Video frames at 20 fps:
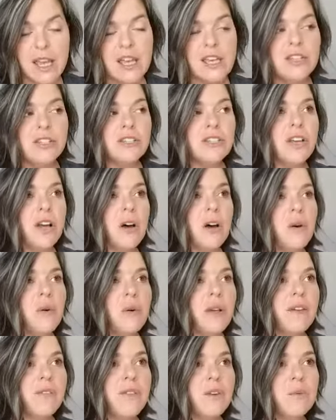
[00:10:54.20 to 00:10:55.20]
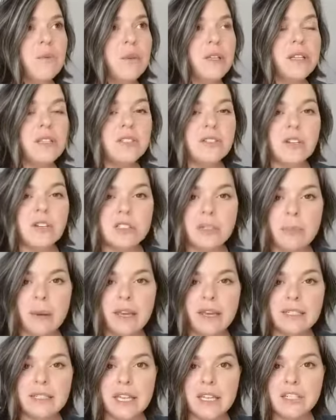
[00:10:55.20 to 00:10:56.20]
So if you really start to
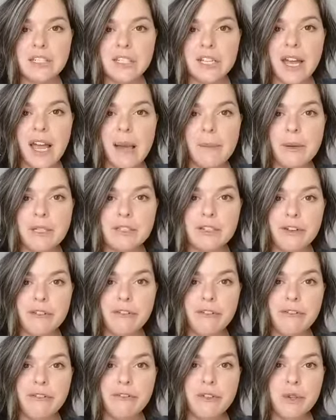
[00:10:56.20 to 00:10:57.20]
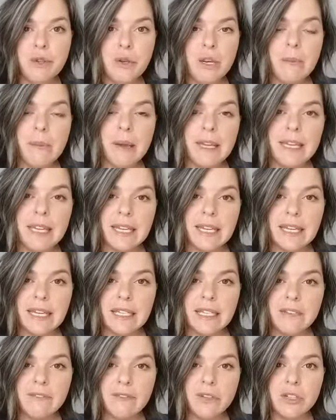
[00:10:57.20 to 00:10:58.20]
pay attention to how much food am I
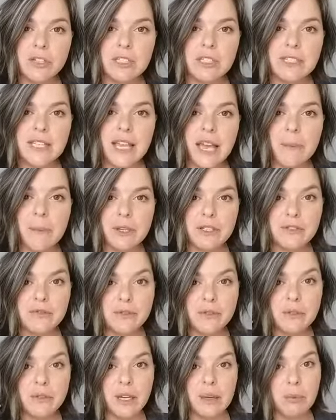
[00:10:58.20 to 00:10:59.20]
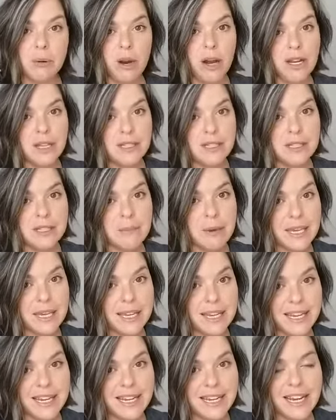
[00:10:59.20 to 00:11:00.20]
getting versus how much food-like products am I
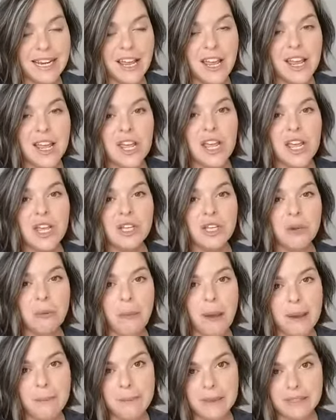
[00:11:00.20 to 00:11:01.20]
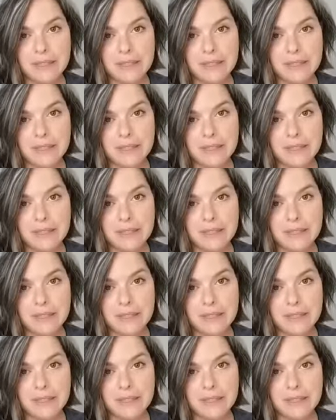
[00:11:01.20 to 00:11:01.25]
getting, you might be